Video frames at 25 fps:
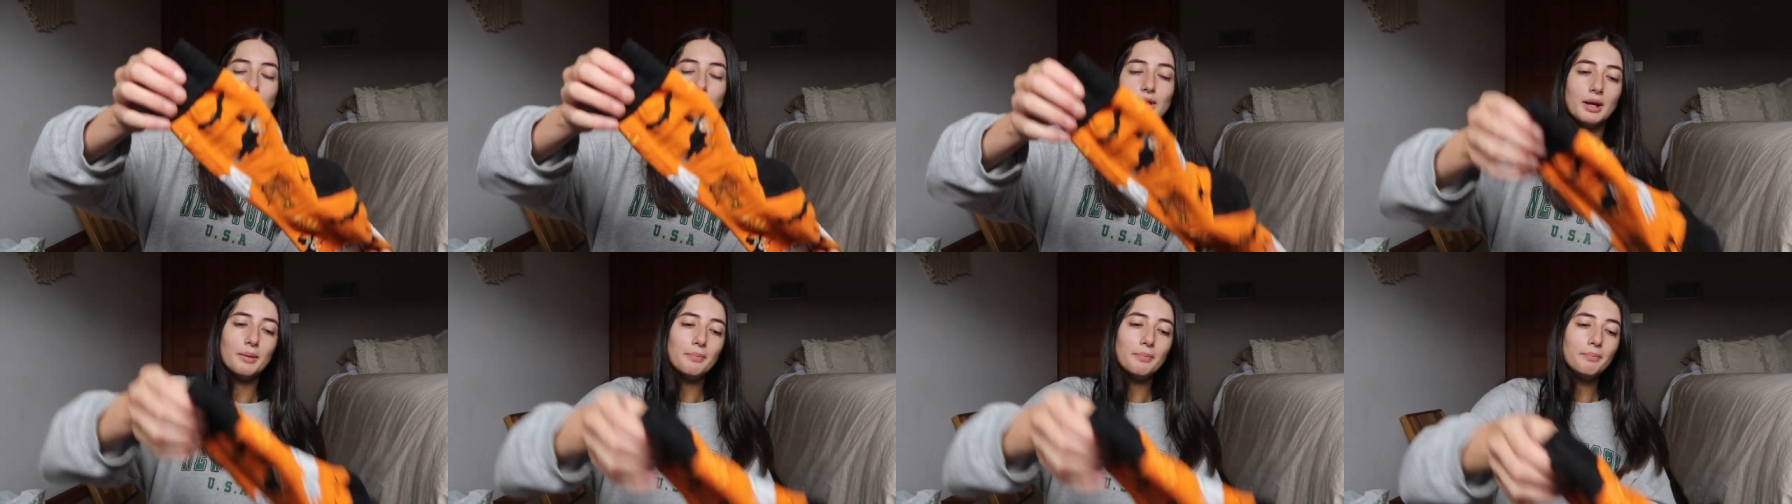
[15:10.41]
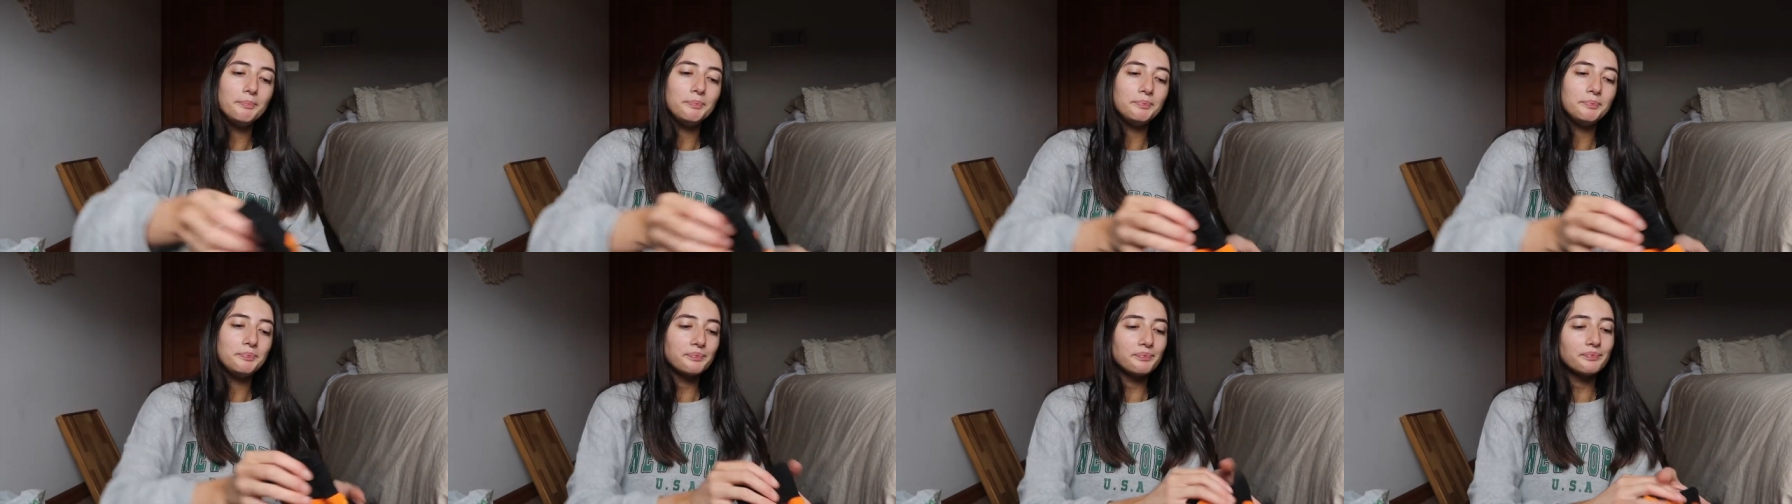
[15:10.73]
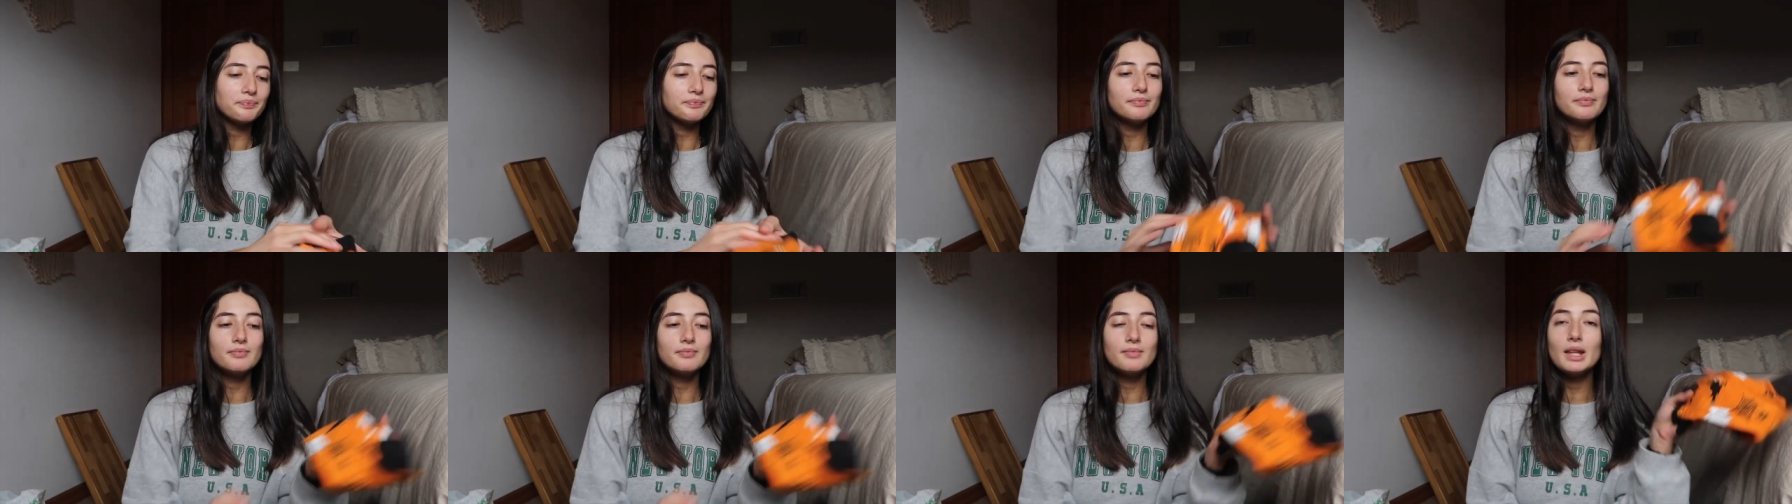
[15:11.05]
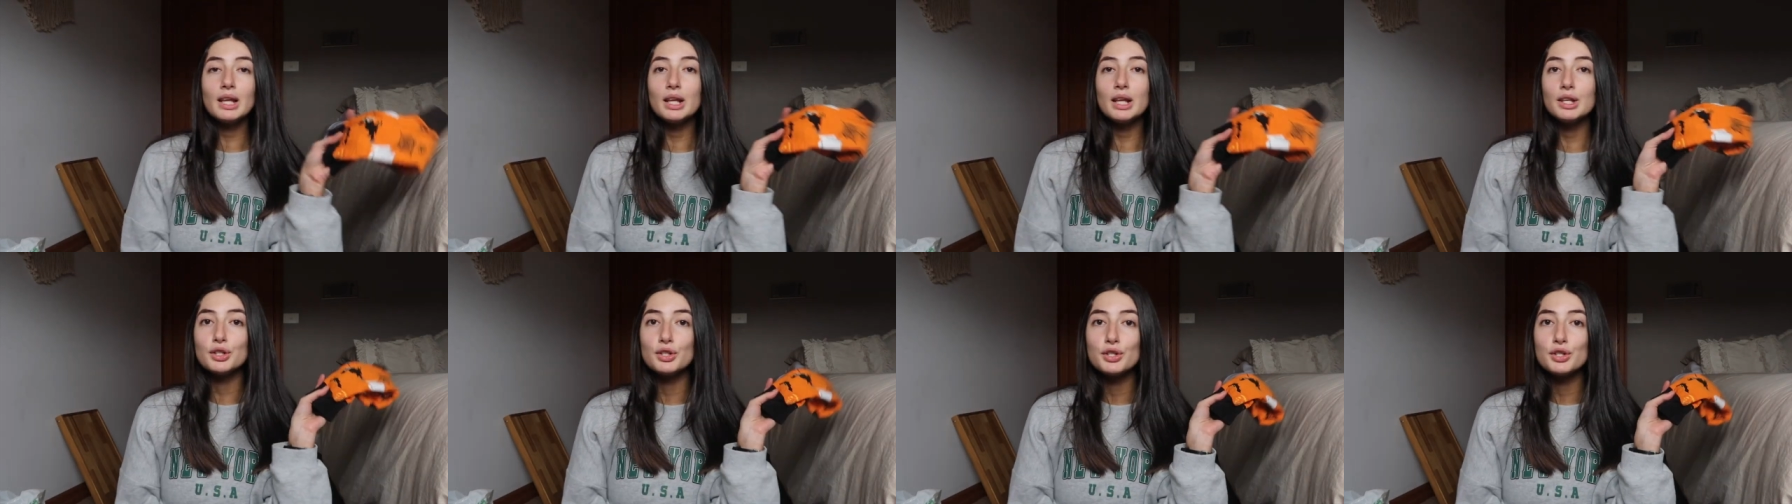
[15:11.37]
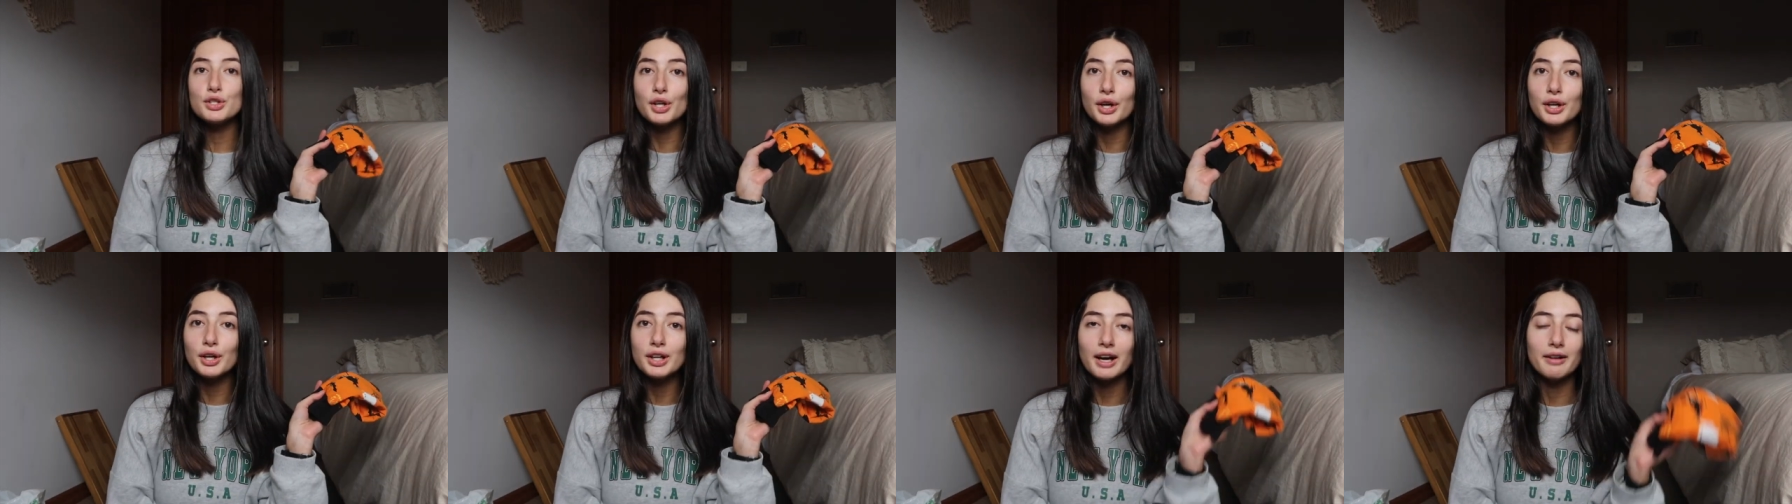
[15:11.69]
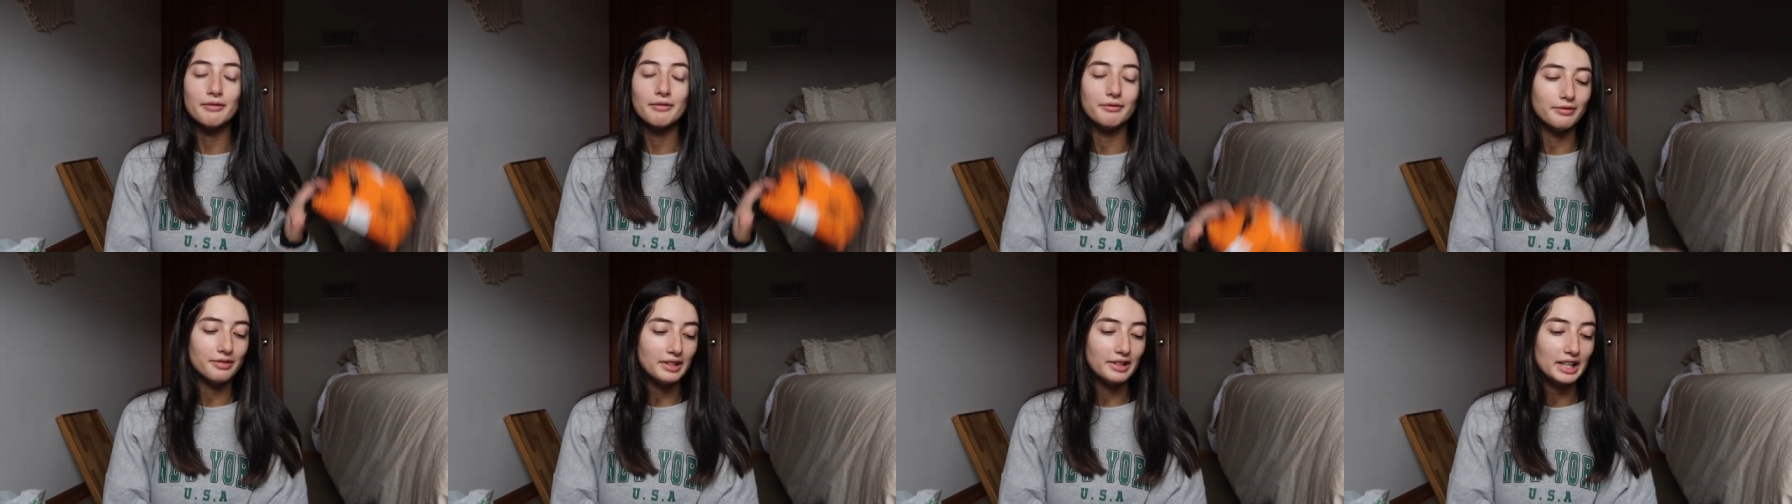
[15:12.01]
on them. So
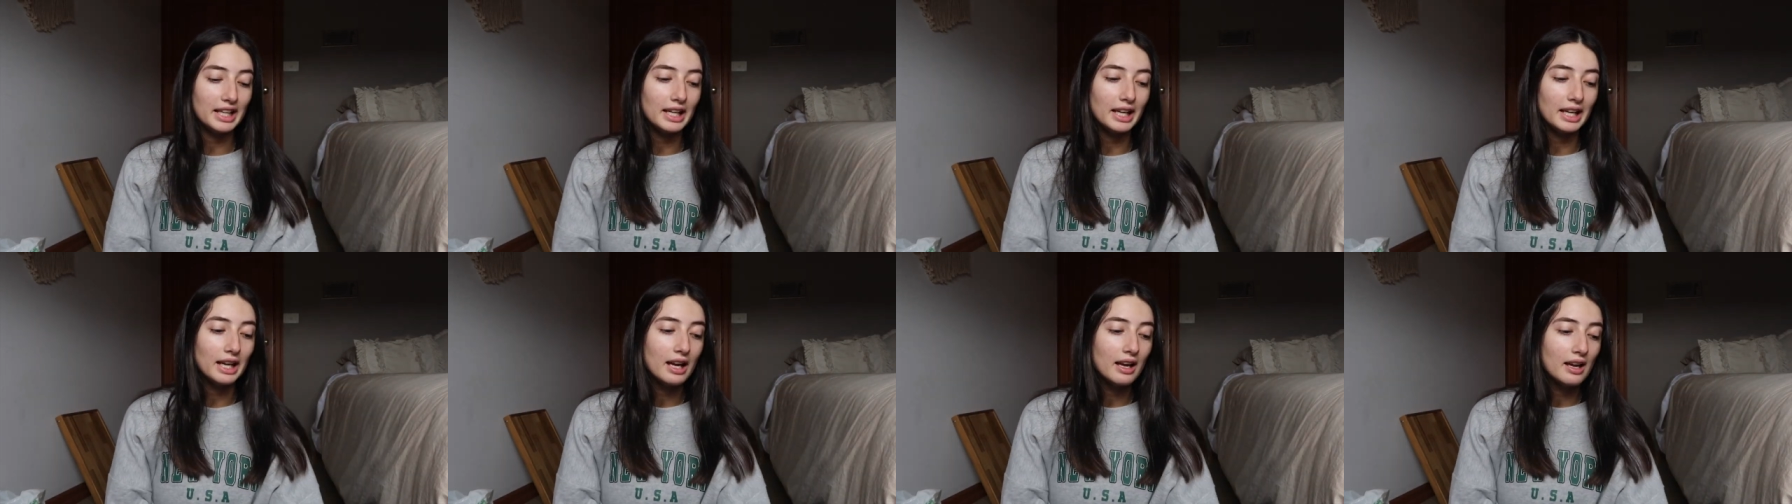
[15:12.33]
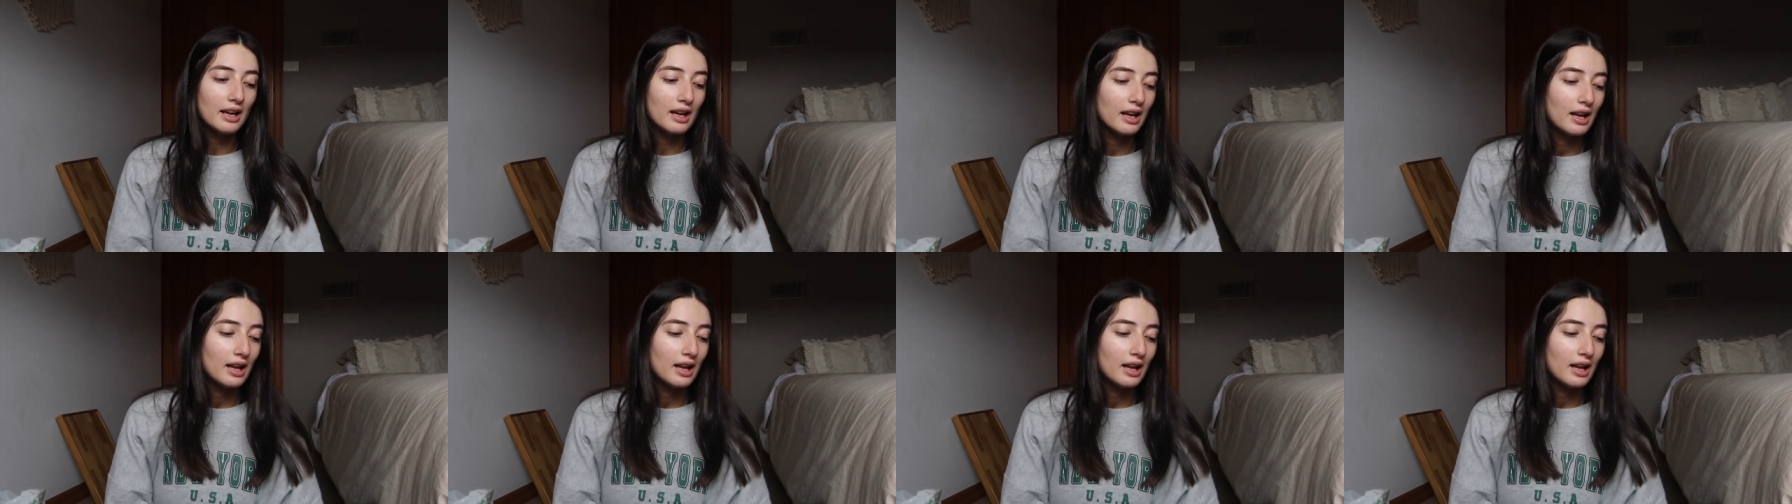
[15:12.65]
comfy